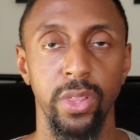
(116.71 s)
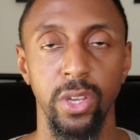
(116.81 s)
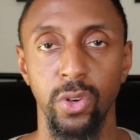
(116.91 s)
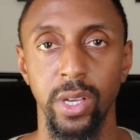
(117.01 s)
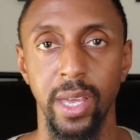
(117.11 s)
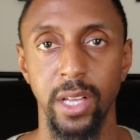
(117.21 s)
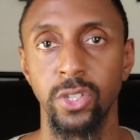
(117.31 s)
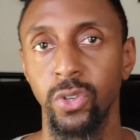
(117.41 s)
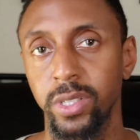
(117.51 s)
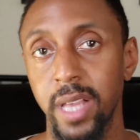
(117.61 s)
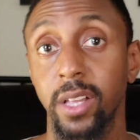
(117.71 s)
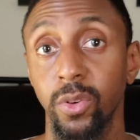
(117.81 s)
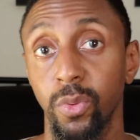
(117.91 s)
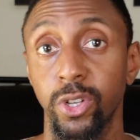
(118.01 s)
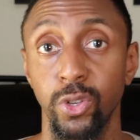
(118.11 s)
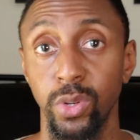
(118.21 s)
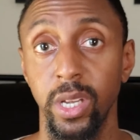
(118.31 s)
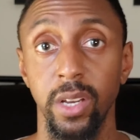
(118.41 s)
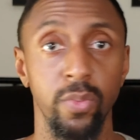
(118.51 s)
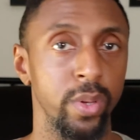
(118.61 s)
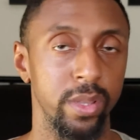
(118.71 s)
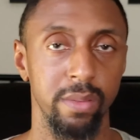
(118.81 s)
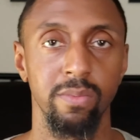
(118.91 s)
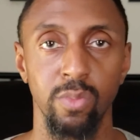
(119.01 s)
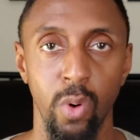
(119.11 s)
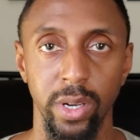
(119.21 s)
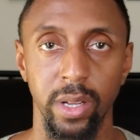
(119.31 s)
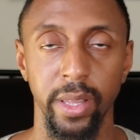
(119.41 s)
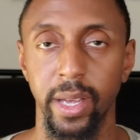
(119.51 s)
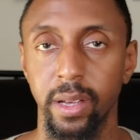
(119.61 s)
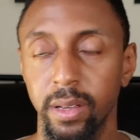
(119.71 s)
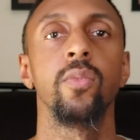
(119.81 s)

you can get to exactly what you need with one click.